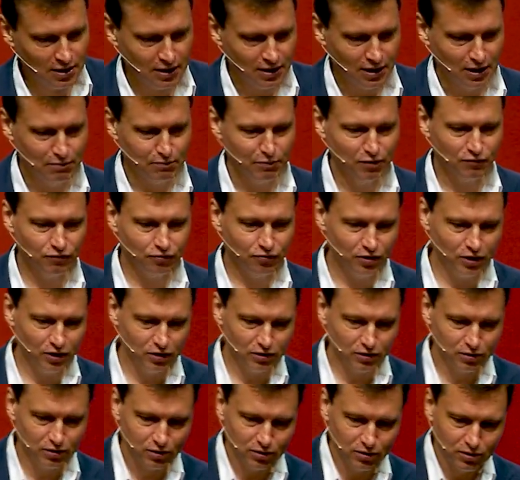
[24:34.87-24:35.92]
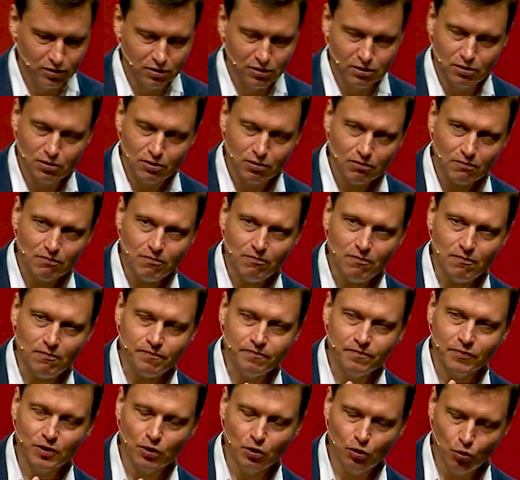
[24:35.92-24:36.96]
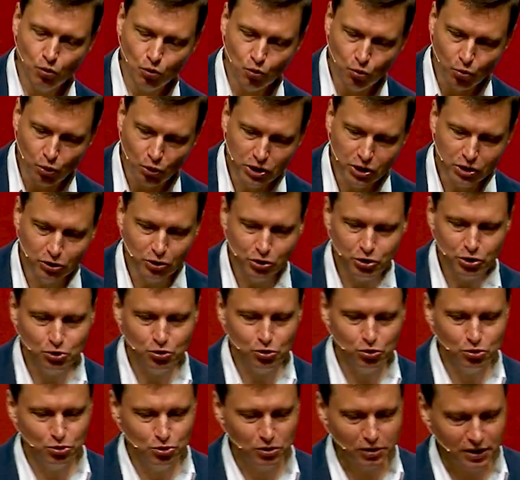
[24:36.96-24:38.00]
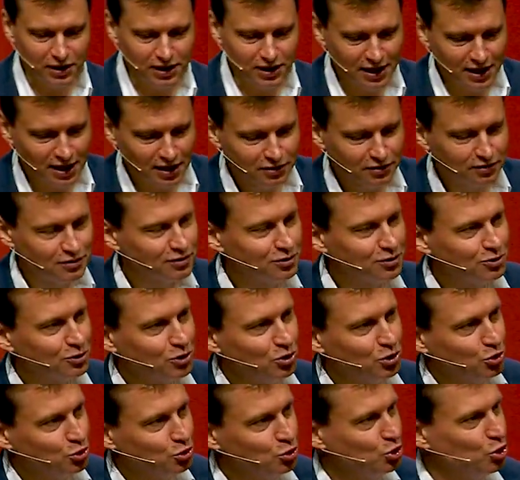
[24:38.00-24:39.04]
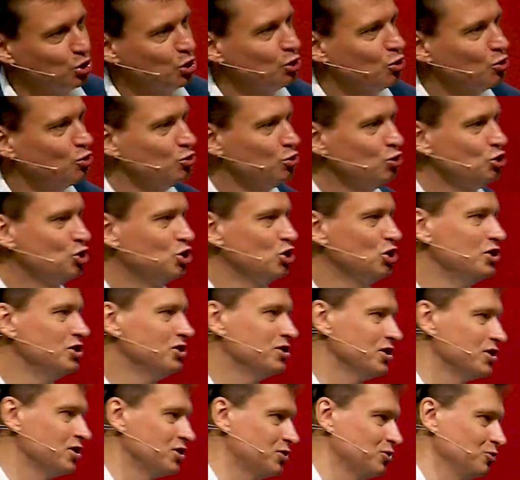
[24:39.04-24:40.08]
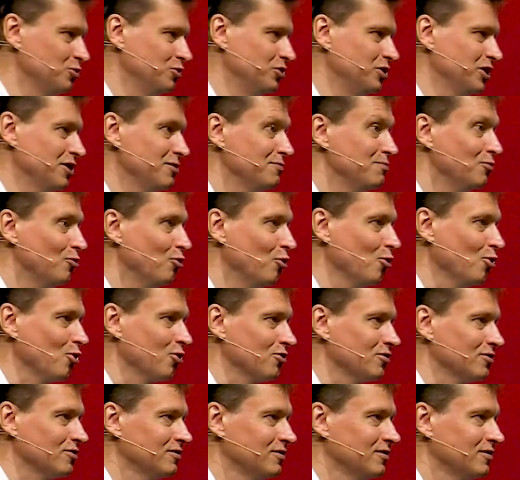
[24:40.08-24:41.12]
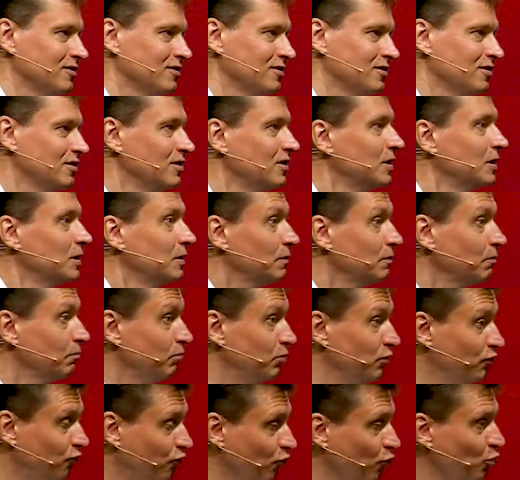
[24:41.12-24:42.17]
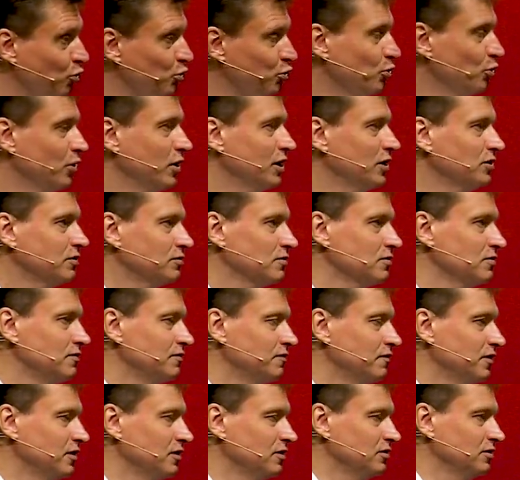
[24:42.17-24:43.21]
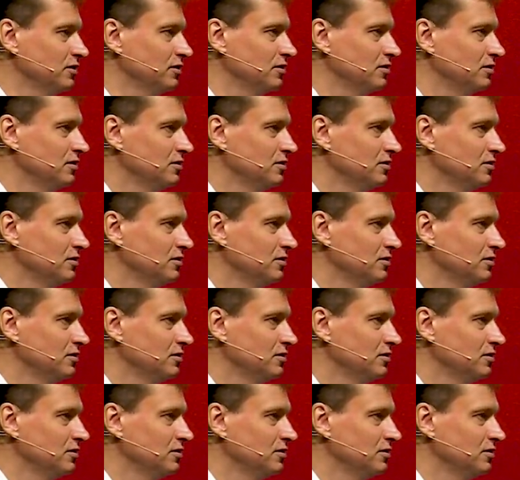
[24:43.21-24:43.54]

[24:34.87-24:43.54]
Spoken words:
And my friend, will you get to know Jesus today more before you enter the valley?